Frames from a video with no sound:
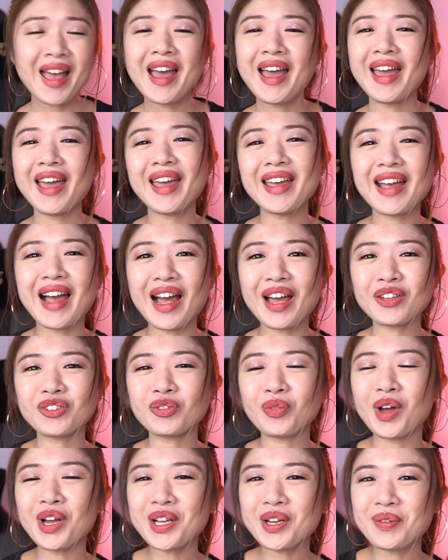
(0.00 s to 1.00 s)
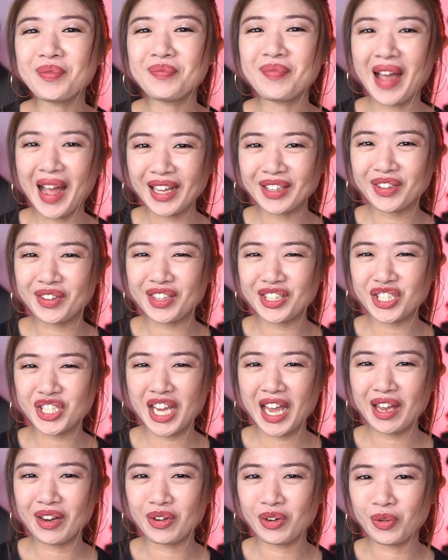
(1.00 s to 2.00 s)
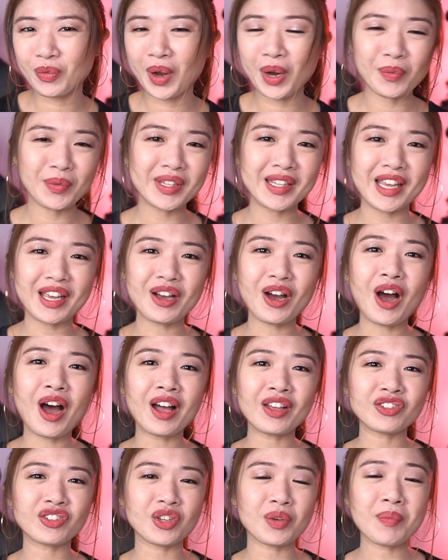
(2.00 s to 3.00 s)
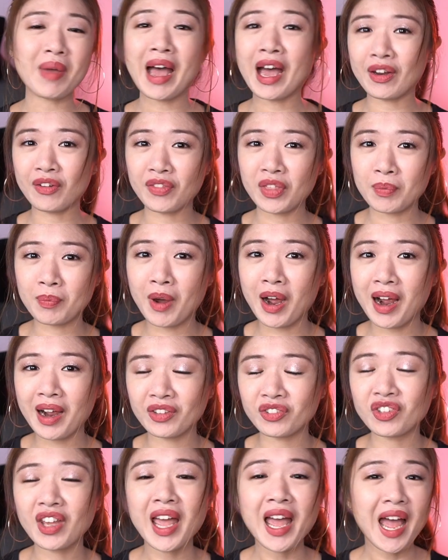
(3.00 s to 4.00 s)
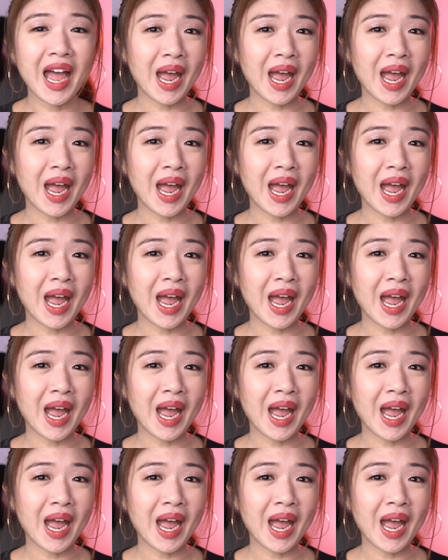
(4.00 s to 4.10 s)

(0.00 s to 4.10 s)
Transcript: Hey guys, welcome back to the channel where we take awesome out of the box.